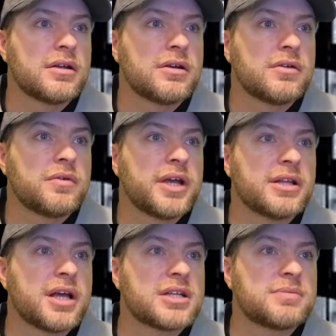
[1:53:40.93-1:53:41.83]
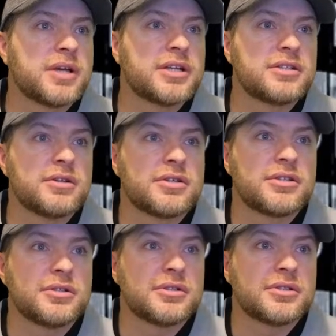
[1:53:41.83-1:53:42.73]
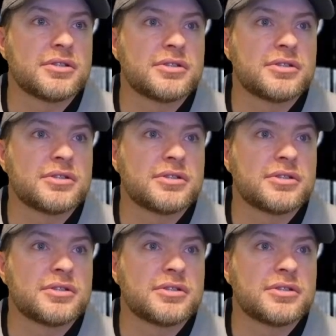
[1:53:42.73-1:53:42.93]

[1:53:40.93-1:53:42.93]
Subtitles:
We ain't last place, no excuses.